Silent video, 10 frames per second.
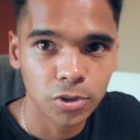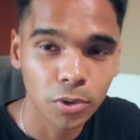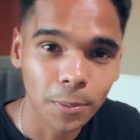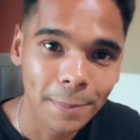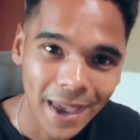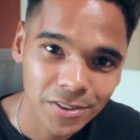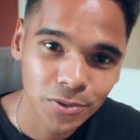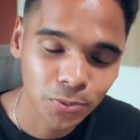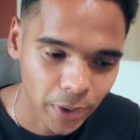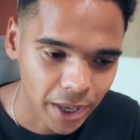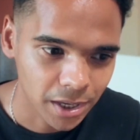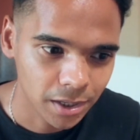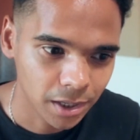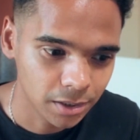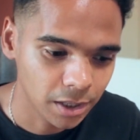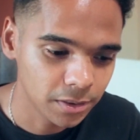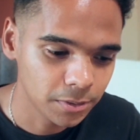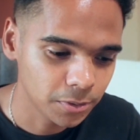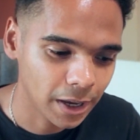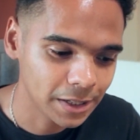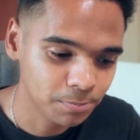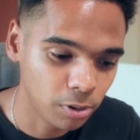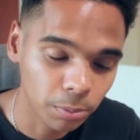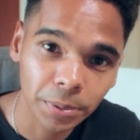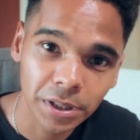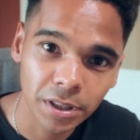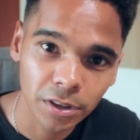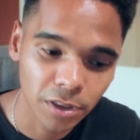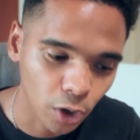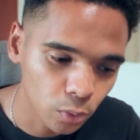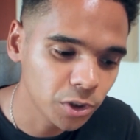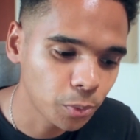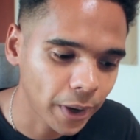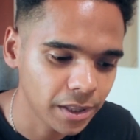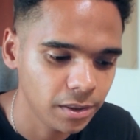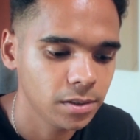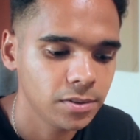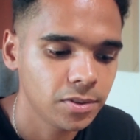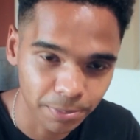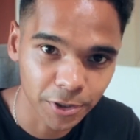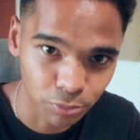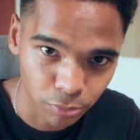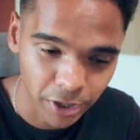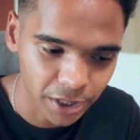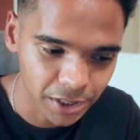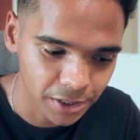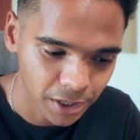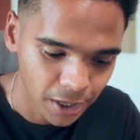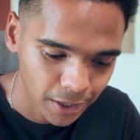So the best way, and I'd probably the only way that's really